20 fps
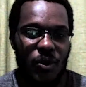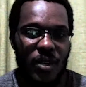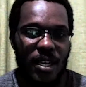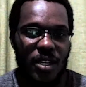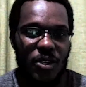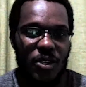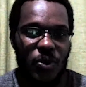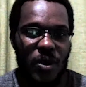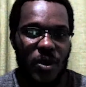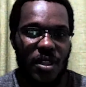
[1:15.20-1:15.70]

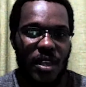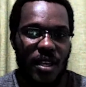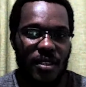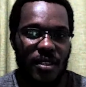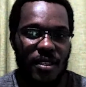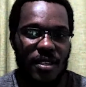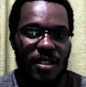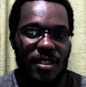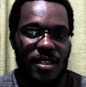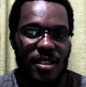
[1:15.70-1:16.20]
with
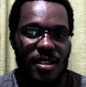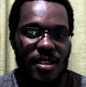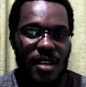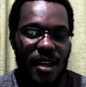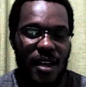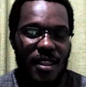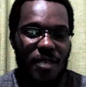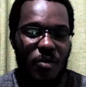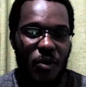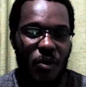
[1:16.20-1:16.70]
ACT at the
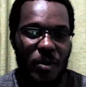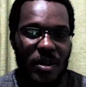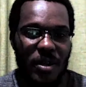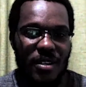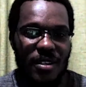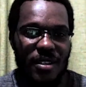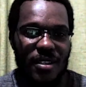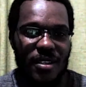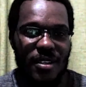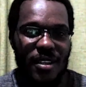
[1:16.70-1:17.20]
moment,
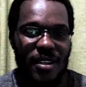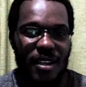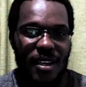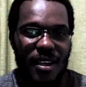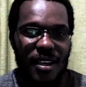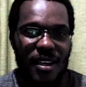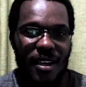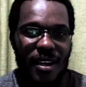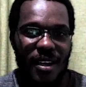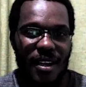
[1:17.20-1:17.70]

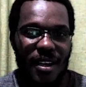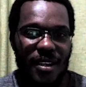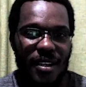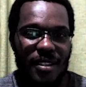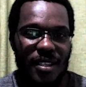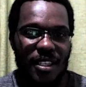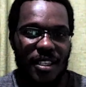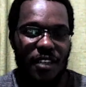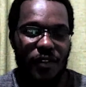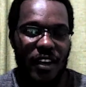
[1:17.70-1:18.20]

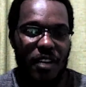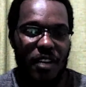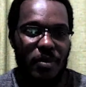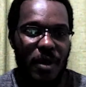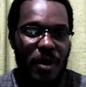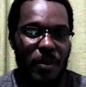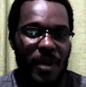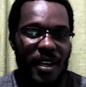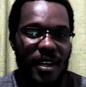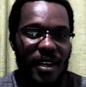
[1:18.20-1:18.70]
Certified
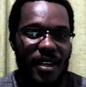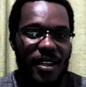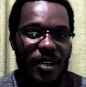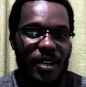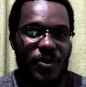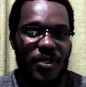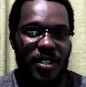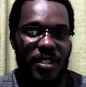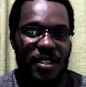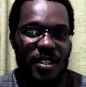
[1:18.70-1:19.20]
Public
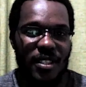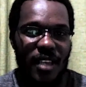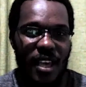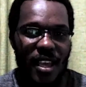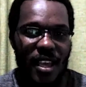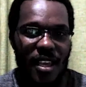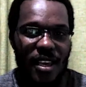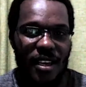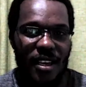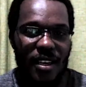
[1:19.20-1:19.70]
Accountant,
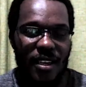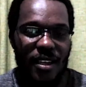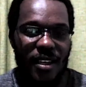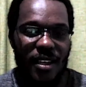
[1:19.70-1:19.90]
Kenya.